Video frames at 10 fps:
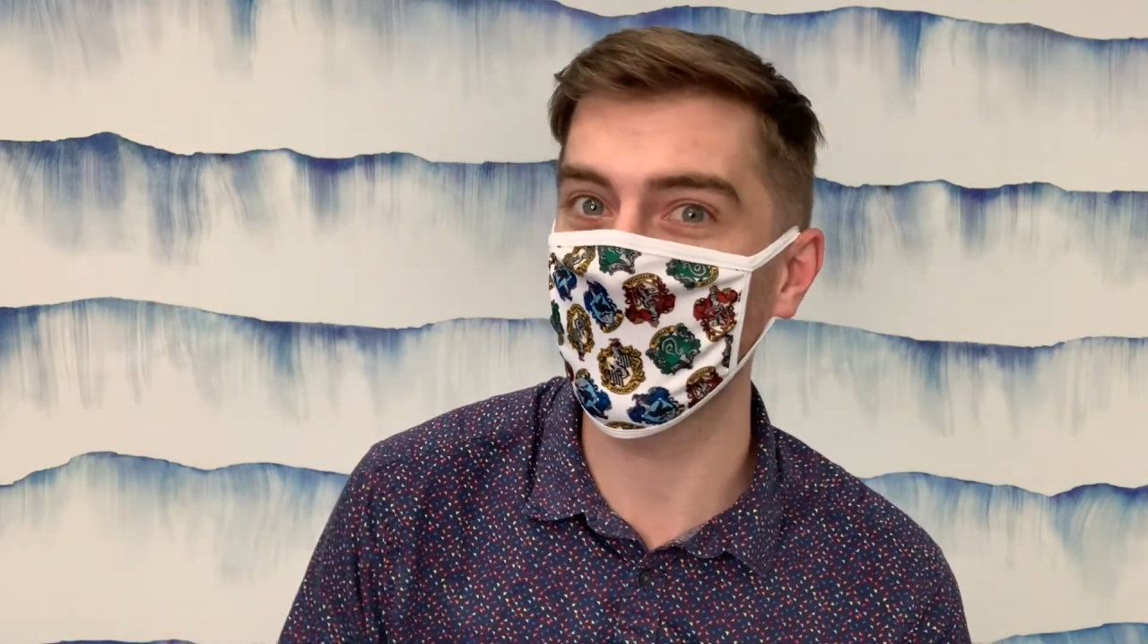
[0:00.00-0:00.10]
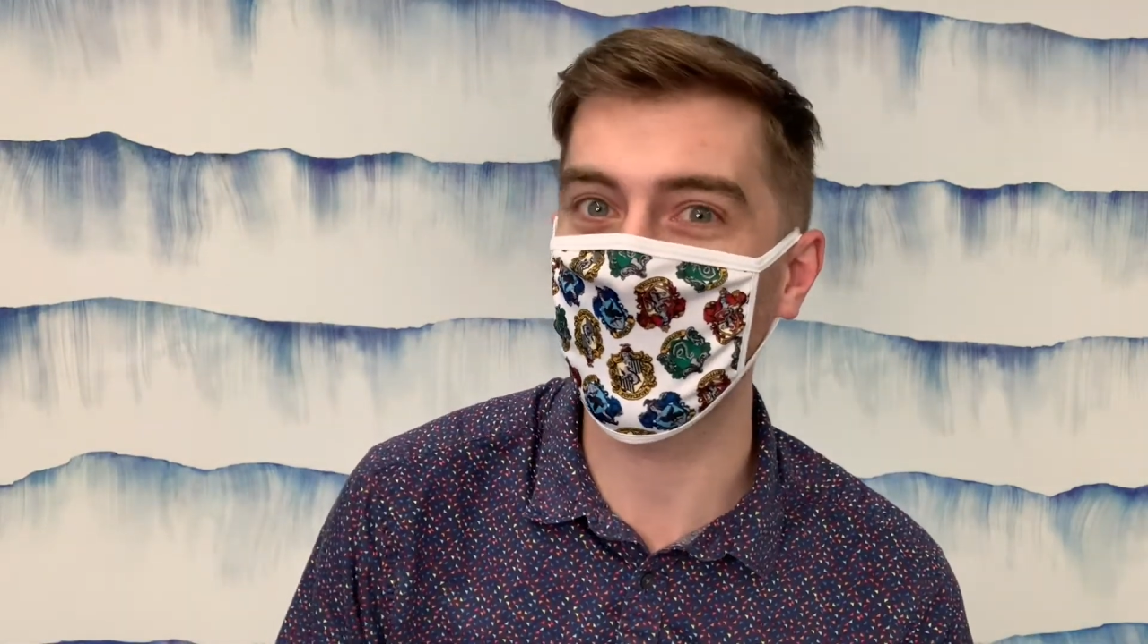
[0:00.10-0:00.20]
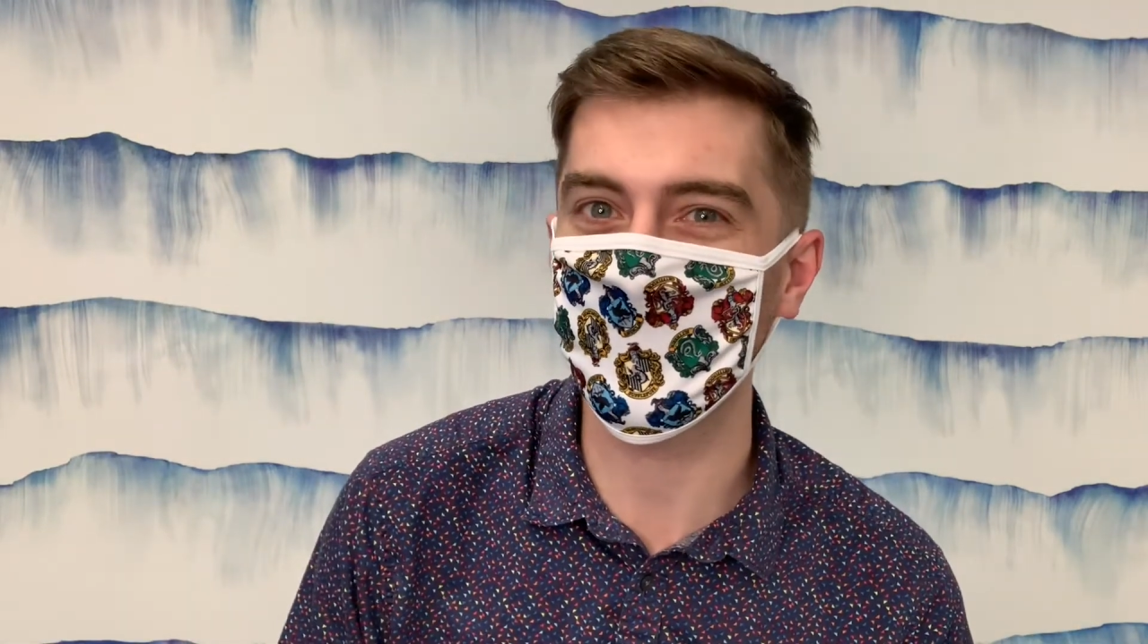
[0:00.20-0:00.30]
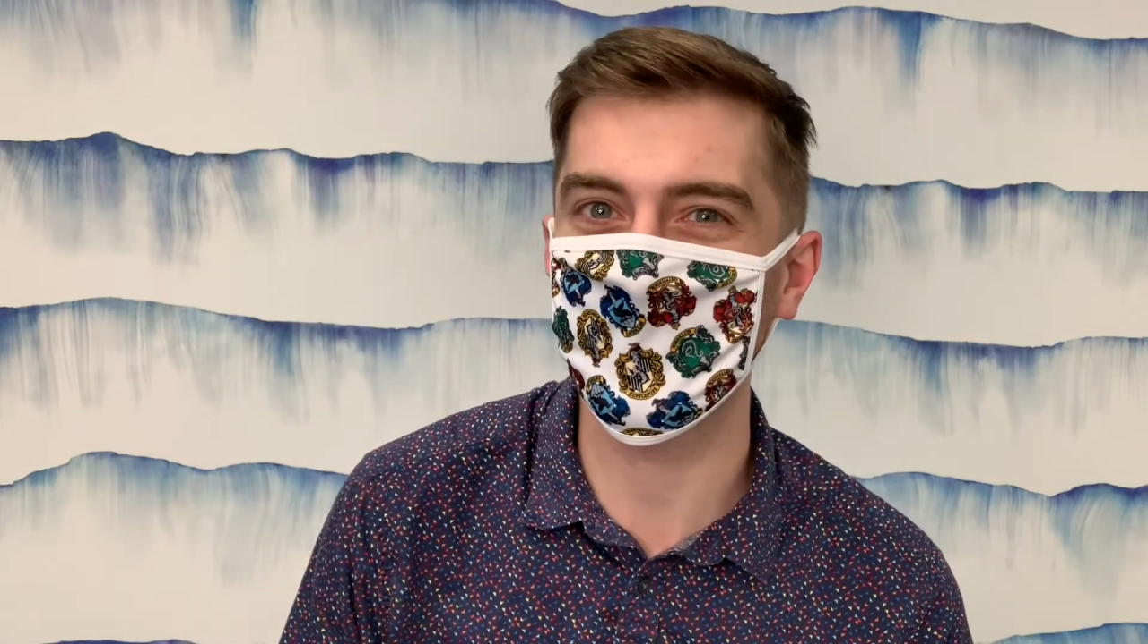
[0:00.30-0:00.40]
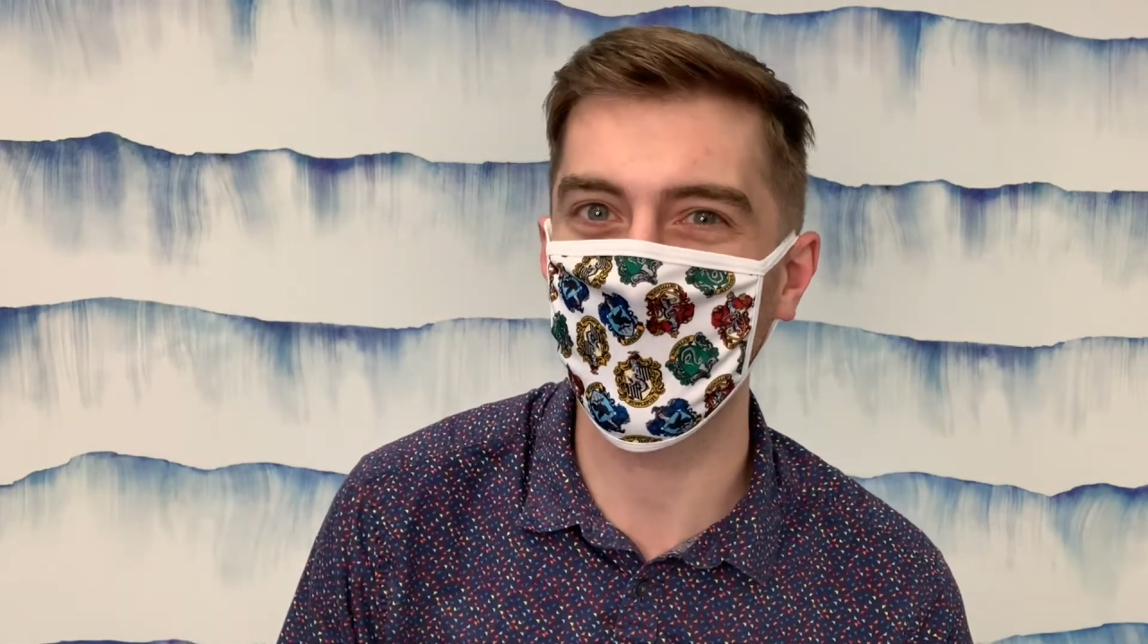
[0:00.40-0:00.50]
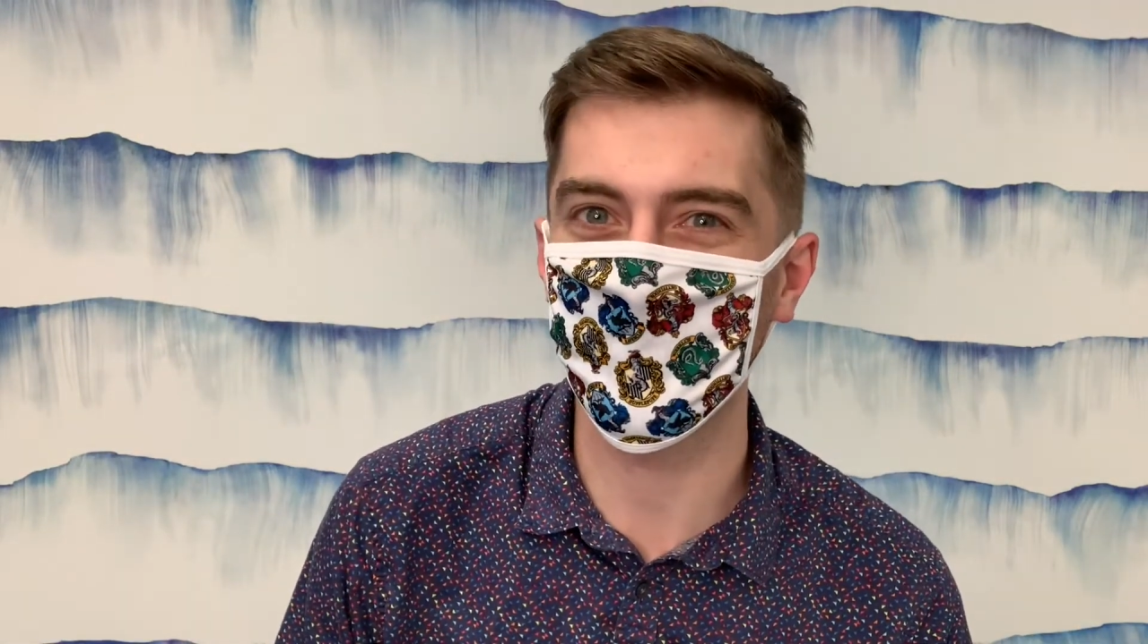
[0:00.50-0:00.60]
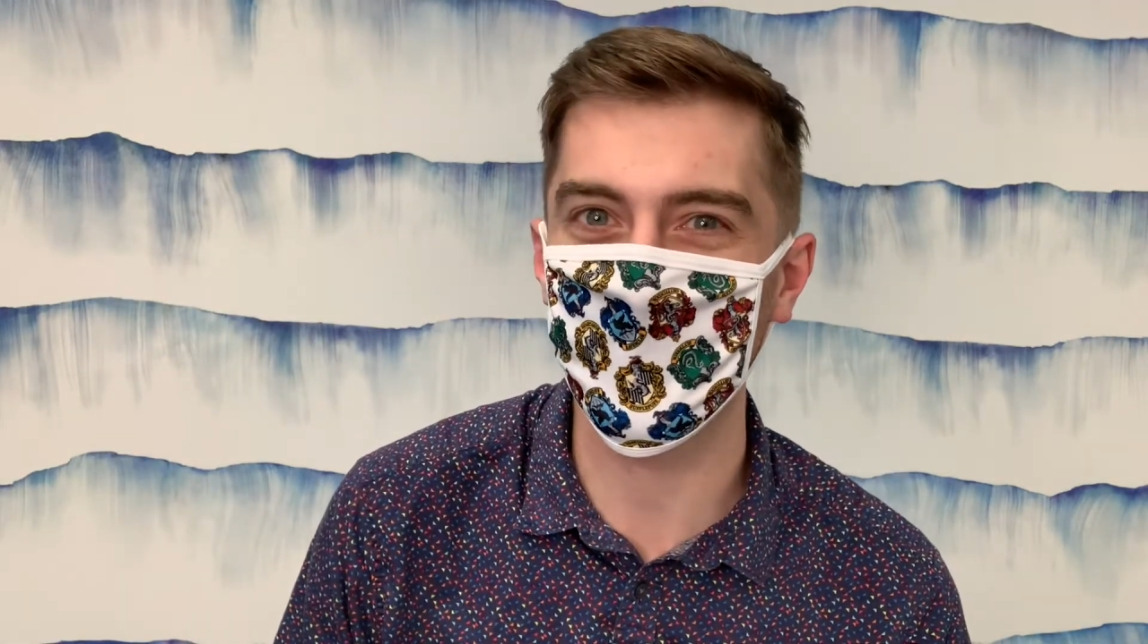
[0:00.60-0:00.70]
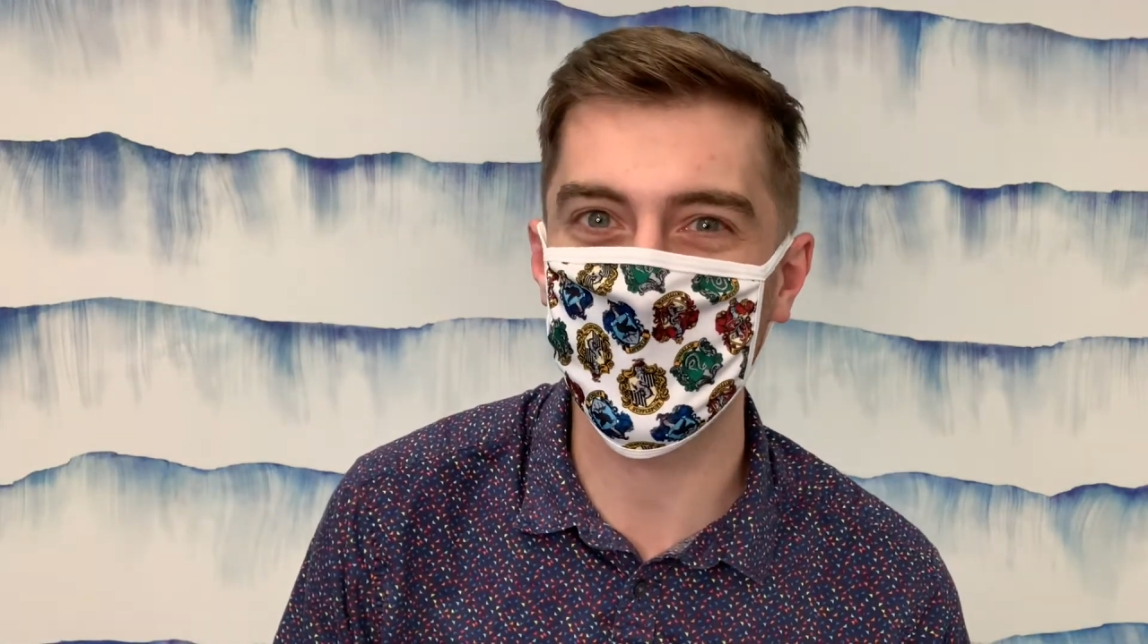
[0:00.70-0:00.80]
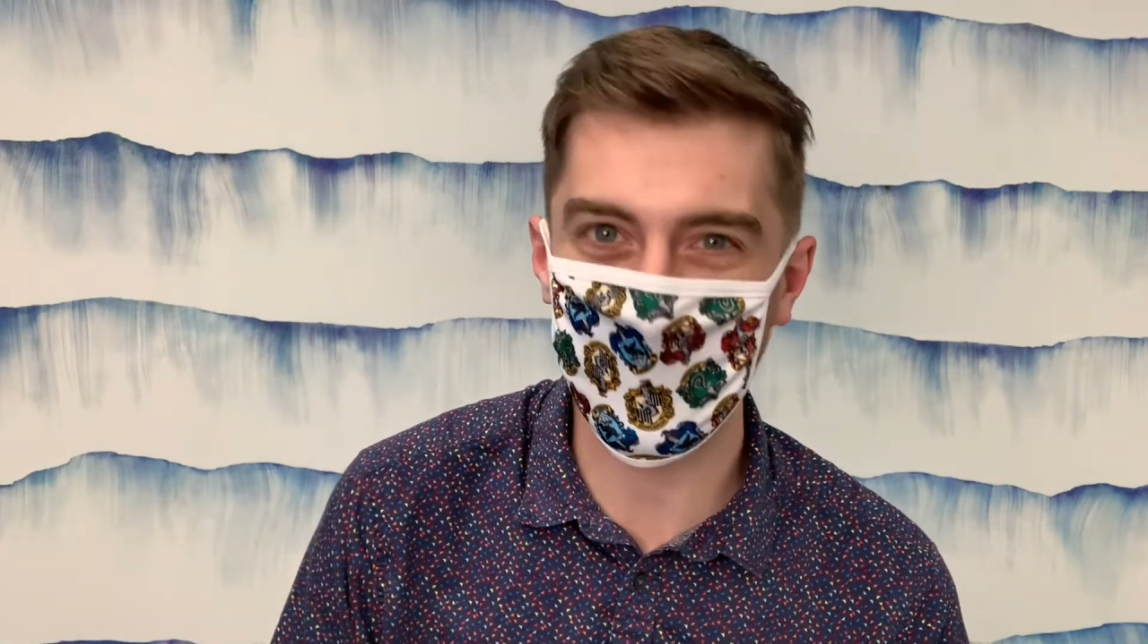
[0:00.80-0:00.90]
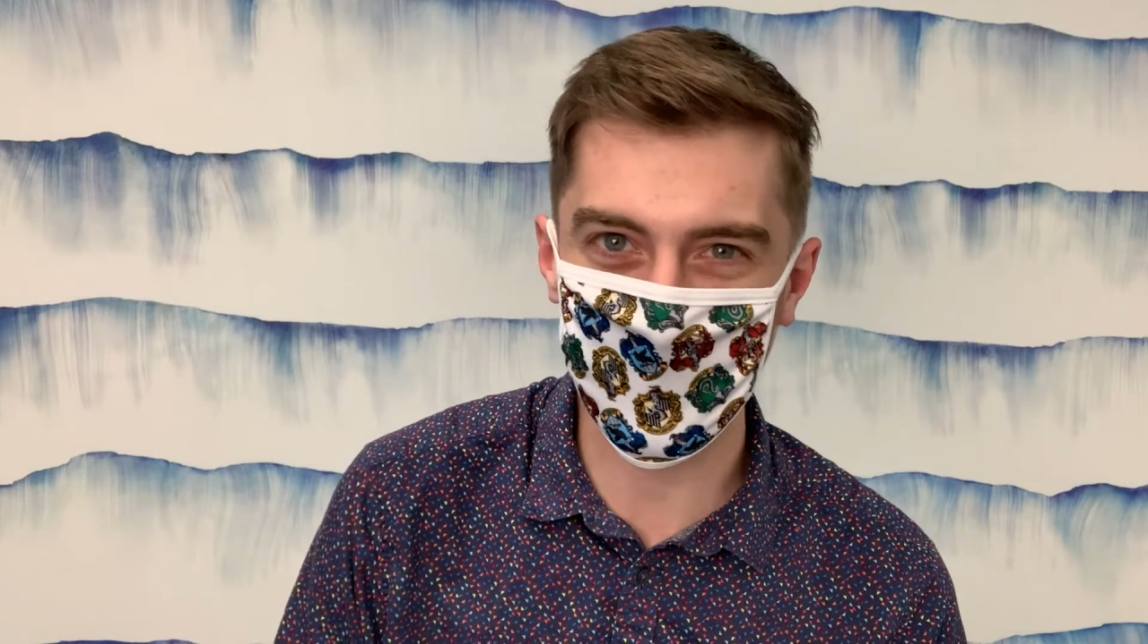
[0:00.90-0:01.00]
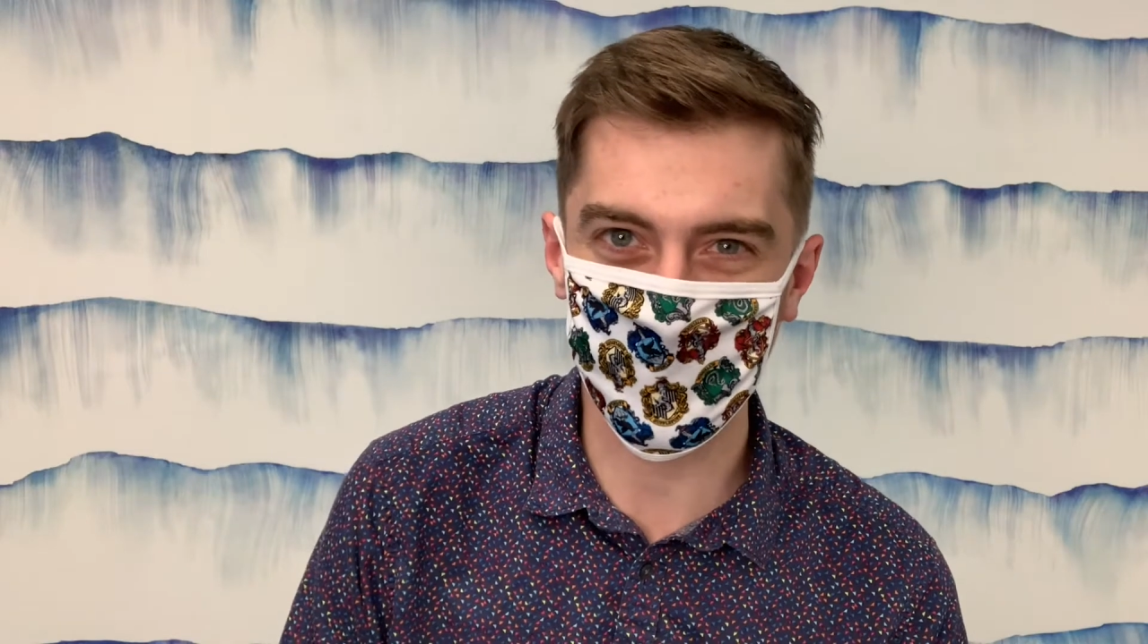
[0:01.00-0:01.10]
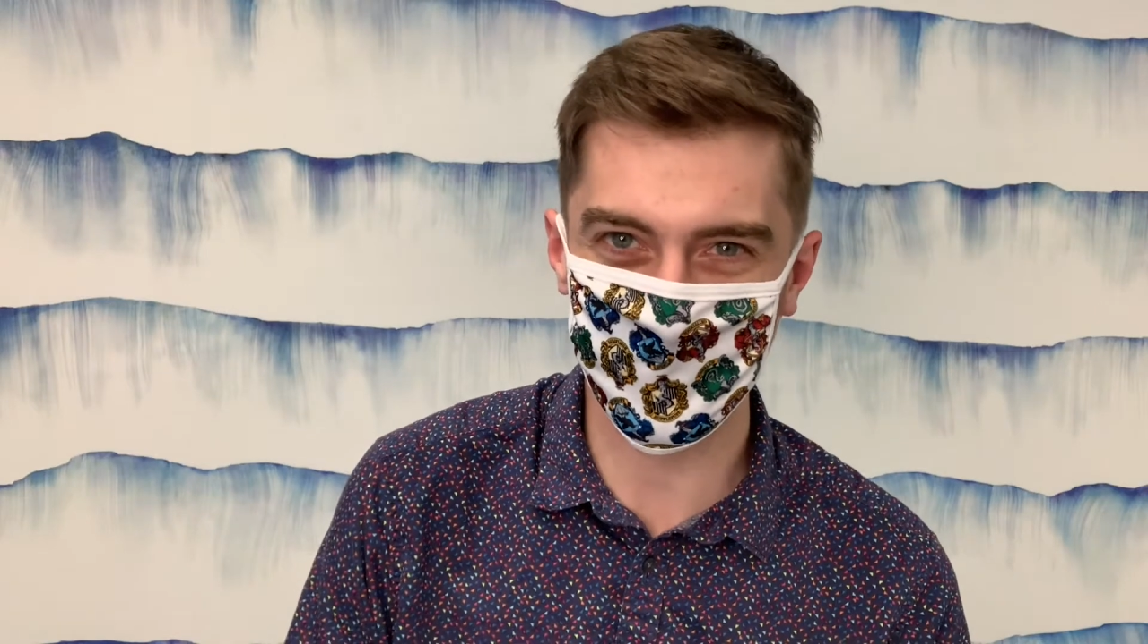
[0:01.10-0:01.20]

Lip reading: next time for toddler